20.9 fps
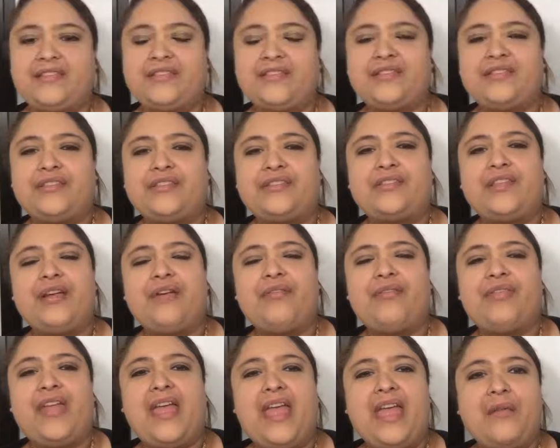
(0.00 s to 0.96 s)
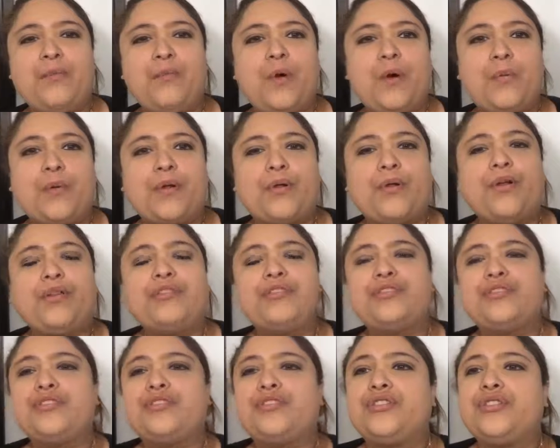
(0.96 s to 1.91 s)
So then what we're going
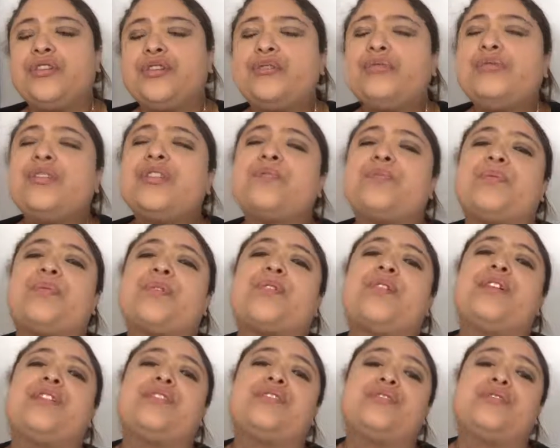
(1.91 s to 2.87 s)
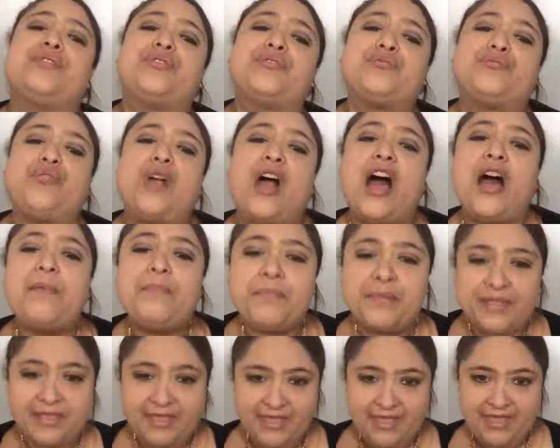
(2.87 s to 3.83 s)
to do is we're going to
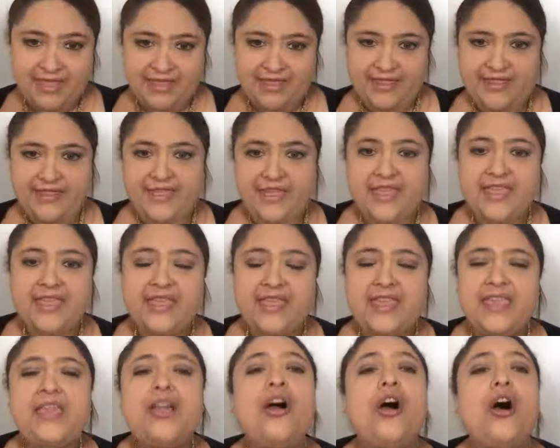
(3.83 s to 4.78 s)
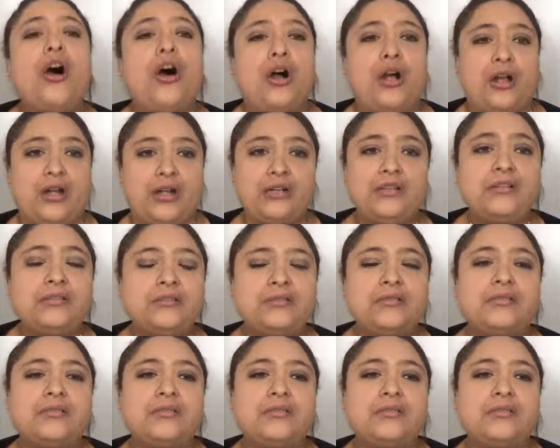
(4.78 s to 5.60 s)
drop the ER